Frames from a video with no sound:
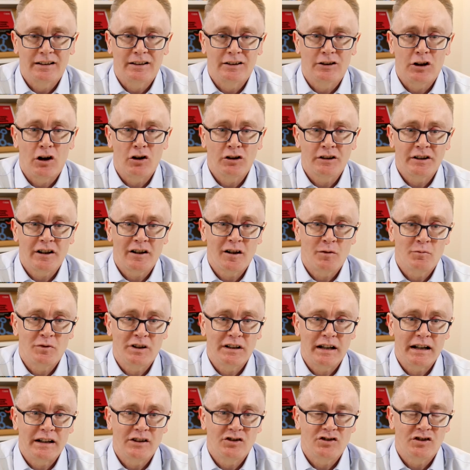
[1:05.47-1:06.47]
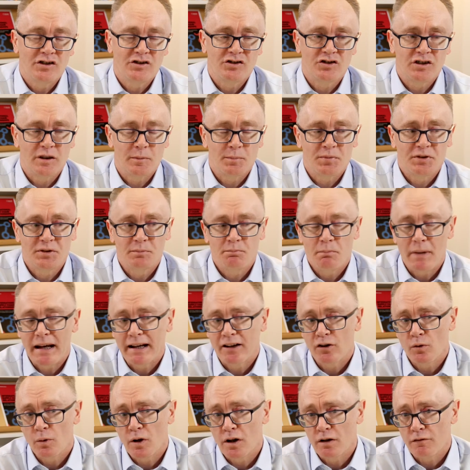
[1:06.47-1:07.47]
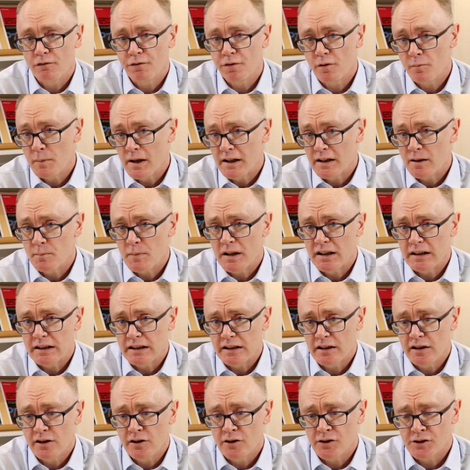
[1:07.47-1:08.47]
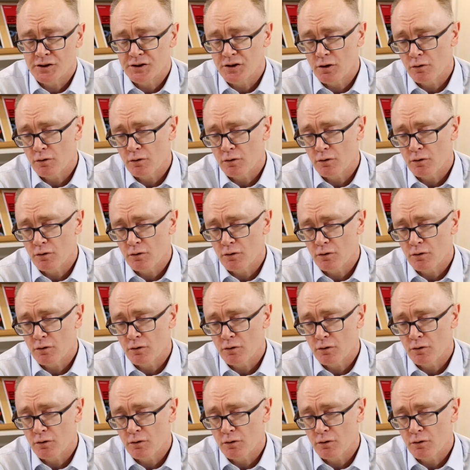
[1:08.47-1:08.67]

long-term relationships may go on for many, many years.